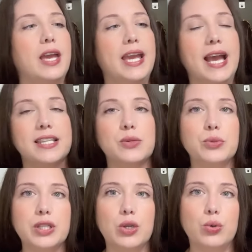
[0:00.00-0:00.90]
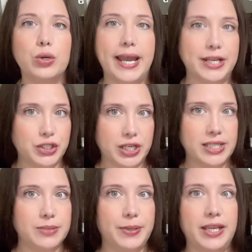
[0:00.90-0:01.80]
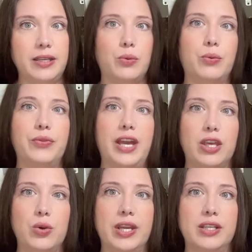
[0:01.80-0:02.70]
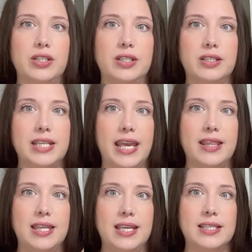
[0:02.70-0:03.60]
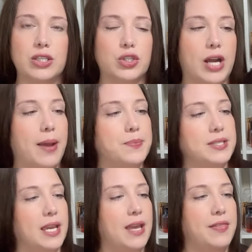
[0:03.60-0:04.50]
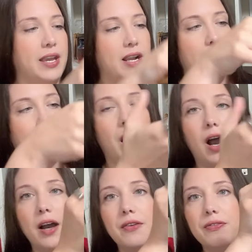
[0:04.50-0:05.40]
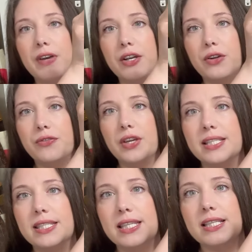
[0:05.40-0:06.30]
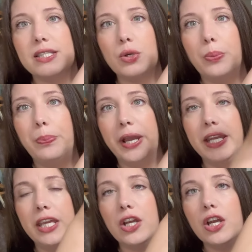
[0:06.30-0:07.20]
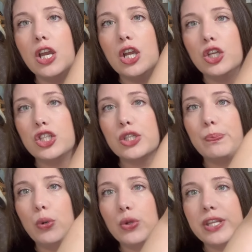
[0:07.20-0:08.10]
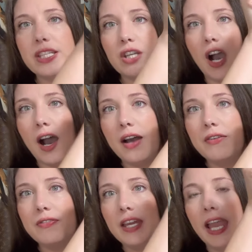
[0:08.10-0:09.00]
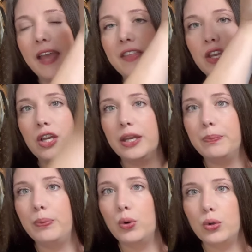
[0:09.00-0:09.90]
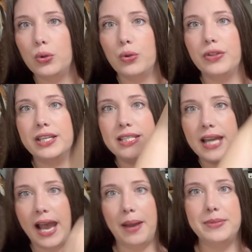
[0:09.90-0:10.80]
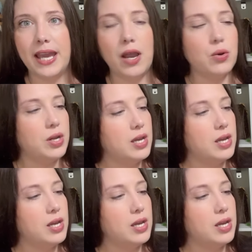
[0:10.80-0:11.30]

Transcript: it has a really cool adjustment that you can take these straps and they come off. I don't know if you could see this little button here. You just pull this off and then you can pull the tab down.